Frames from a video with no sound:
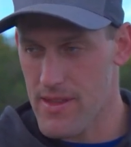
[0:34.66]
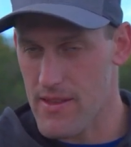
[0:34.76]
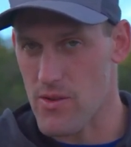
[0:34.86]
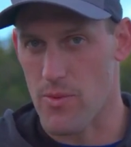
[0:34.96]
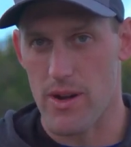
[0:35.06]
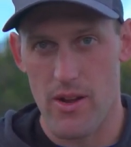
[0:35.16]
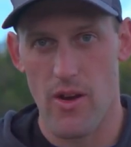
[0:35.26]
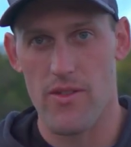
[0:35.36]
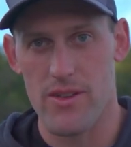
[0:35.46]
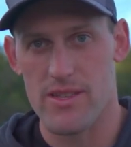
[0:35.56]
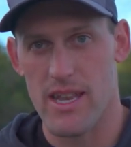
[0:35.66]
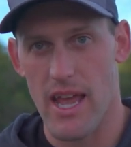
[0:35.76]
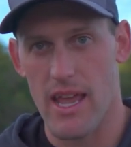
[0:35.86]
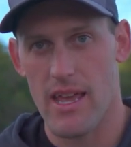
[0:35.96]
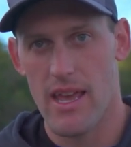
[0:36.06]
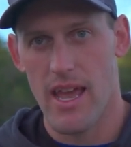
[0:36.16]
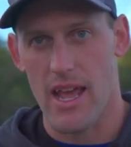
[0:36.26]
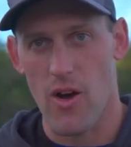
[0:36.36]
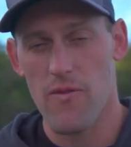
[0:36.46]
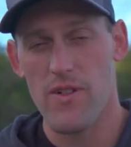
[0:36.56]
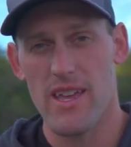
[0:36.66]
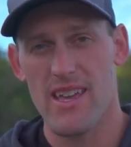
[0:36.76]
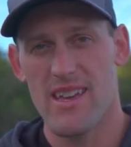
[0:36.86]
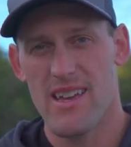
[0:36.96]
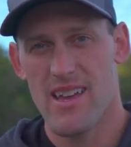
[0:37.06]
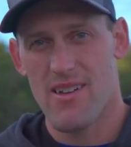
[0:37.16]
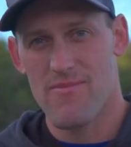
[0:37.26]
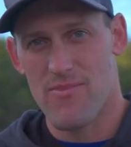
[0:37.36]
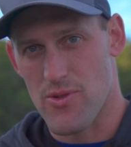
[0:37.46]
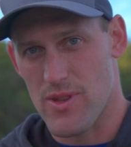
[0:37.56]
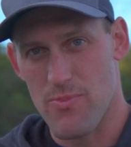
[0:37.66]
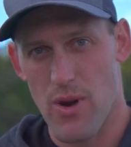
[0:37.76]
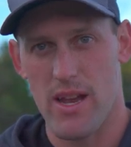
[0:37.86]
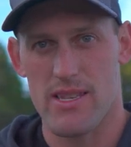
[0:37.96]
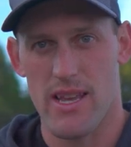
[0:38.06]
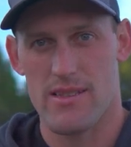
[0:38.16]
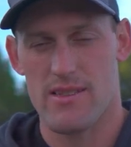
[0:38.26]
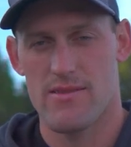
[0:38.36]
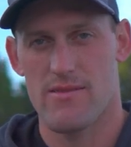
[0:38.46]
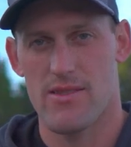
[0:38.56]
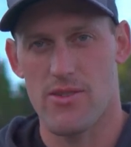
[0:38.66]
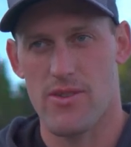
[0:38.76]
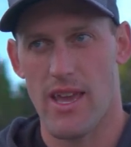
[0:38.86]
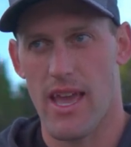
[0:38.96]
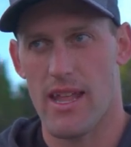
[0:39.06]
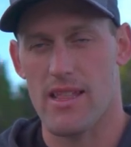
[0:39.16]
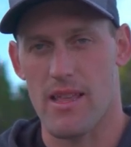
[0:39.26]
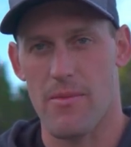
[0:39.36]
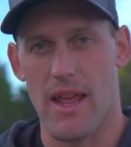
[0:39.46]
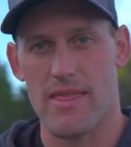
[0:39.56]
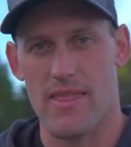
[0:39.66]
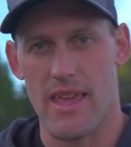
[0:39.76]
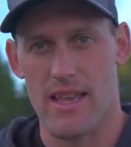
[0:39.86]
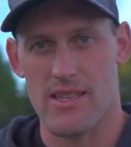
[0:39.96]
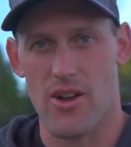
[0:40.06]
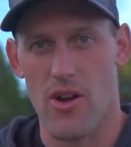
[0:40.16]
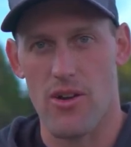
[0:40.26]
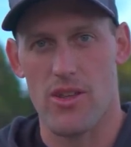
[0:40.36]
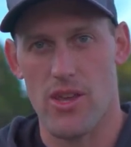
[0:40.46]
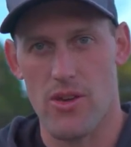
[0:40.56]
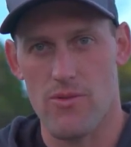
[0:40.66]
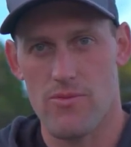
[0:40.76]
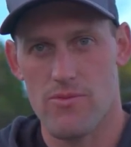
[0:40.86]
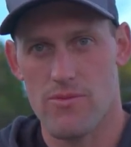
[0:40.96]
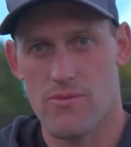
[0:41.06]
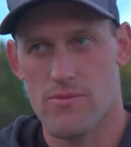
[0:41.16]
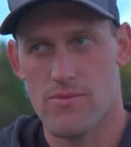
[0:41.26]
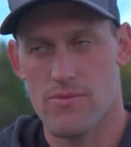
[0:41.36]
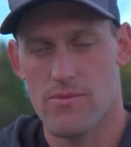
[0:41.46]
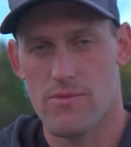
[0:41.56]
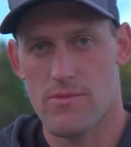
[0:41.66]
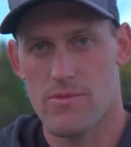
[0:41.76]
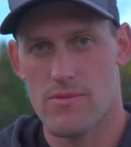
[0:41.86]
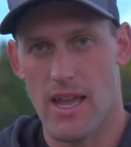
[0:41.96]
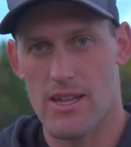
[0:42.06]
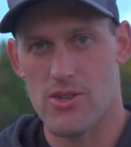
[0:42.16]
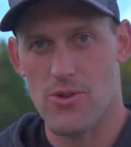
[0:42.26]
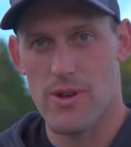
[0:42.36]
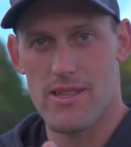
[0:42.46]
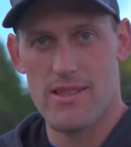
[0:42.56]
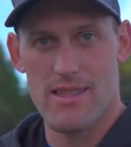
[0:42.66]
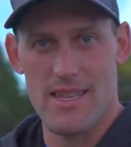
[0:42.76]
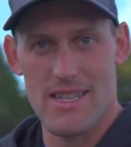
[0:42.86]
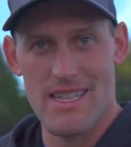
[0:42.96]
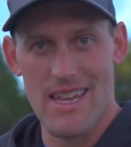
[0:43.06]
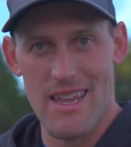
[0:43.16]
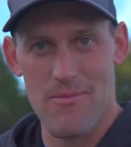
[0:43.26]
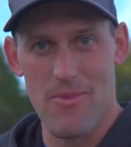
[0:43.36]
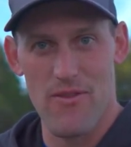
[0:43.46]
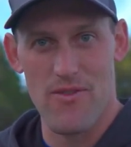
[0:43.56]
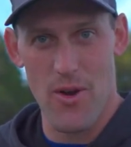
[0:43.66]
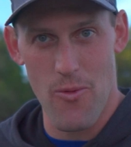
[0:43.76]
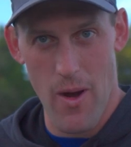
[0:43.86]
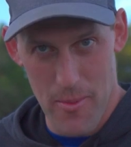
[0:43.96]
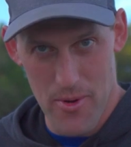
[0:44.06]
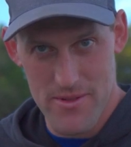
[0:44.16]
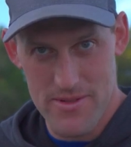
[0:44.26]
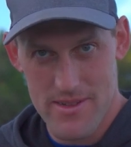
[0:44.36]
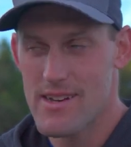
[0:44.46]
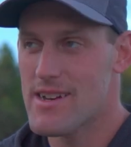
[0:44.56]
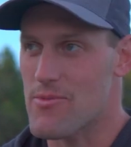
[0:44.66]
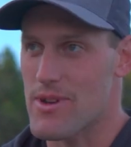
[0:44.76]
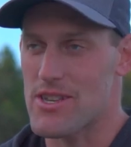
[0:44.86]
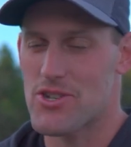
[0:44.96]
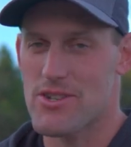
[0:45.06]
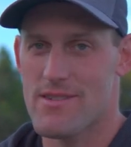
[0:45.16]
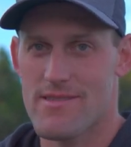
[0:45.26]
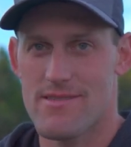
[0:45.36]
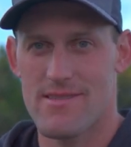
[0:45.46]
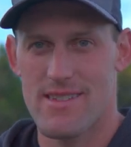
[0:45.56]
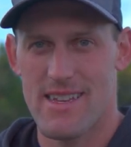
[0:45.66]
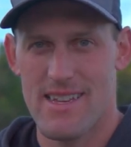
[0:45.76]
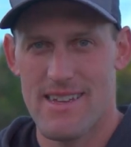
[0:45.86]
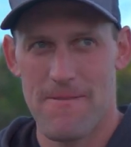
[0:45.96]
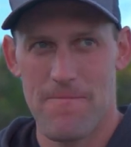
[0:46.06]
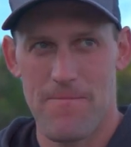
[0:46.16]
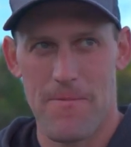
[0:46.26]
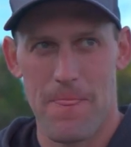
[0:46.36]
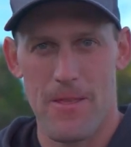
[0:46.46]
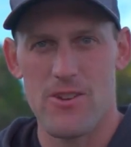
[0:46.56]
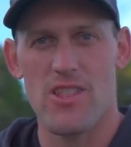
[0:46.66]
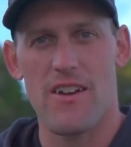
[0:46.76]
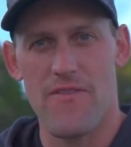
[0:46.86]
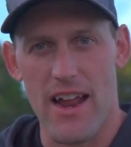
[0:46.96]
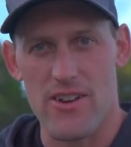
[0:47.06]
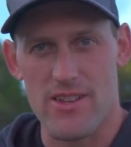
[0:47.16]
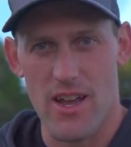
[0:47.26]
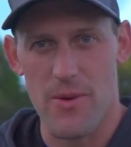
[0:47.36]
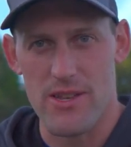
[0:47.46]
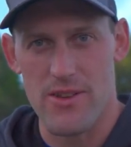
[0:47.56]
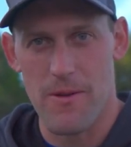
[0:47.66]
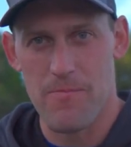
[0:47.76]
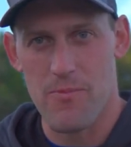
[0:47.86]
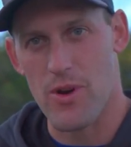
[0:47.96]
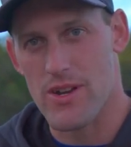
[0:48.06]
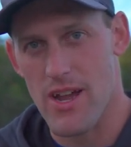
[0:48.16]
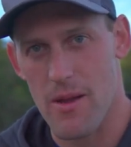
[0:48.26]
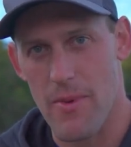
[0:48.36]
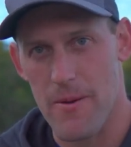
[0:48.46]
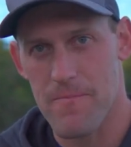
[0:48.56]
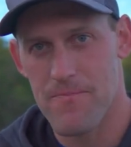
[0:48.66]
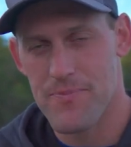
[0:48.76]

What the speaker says: And so we're going to go over those today, and hopefully through this process you can eliminate the things that are hurting you and join the team of no wobble, which there's a lot of factors that go into it. We're going to talk about them.